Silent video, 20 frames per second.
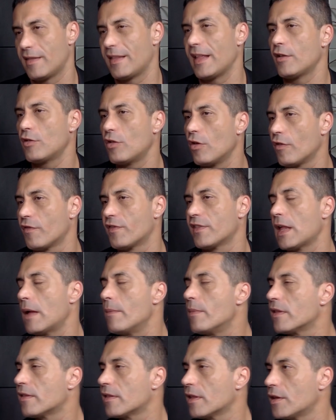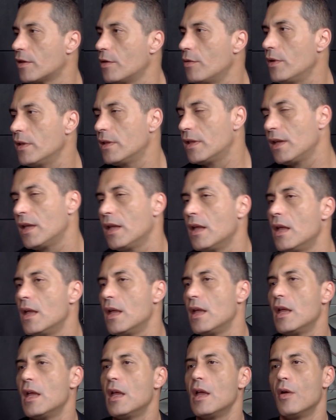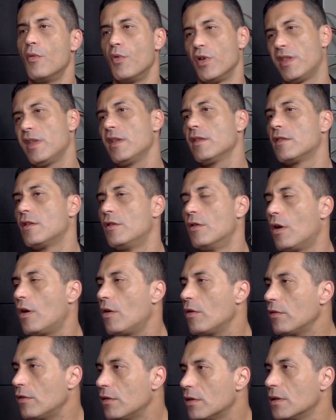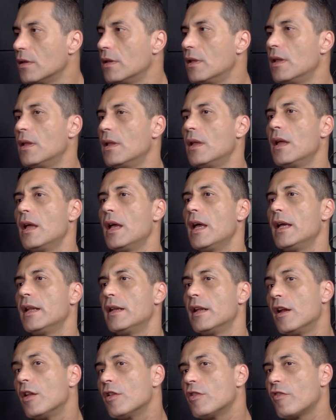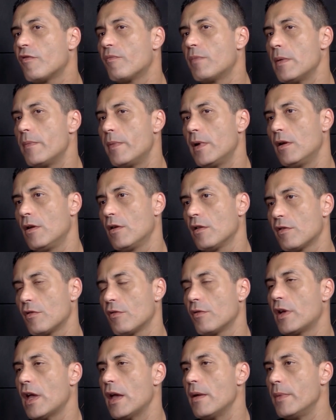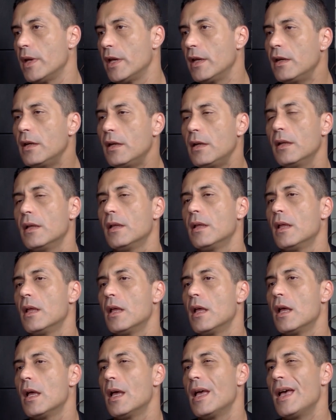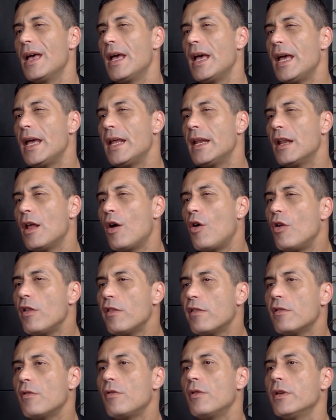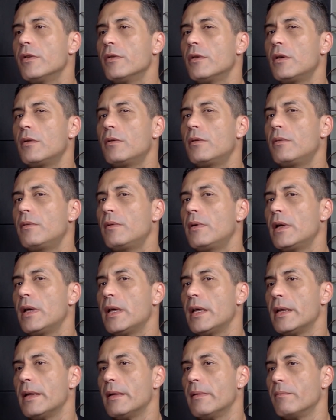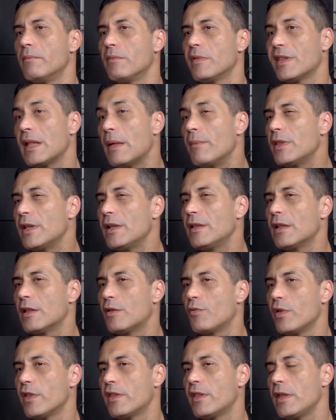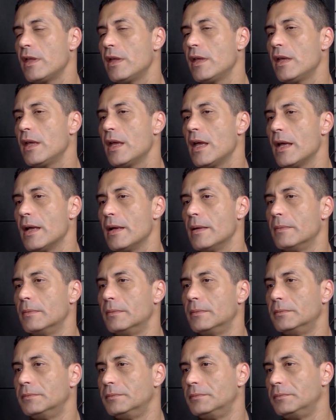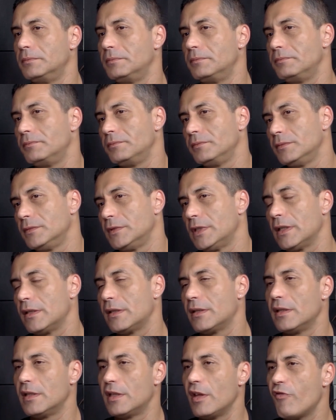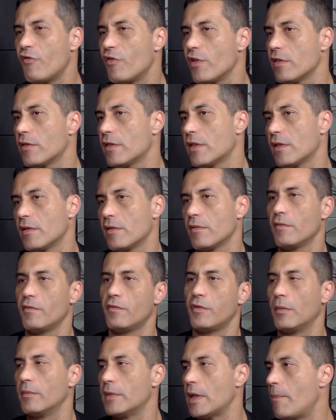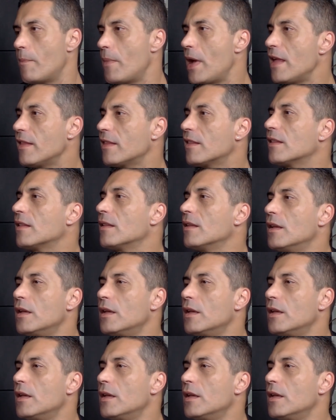sector of cybersecurity, we see its growth, and a lot of people also came in. And also, something that we see, the difference from the past,